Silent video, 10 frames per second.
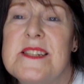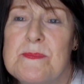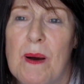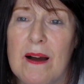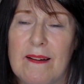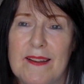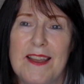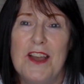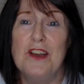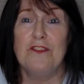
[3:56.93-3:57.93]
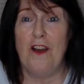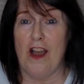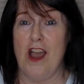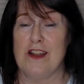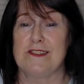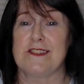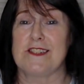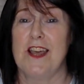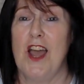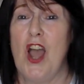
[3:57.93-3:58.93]
is my
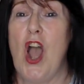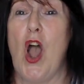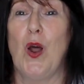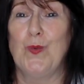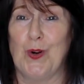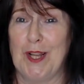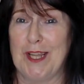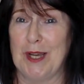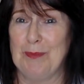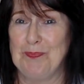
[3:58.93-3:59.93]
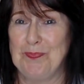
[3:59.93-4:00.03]
first Aronica.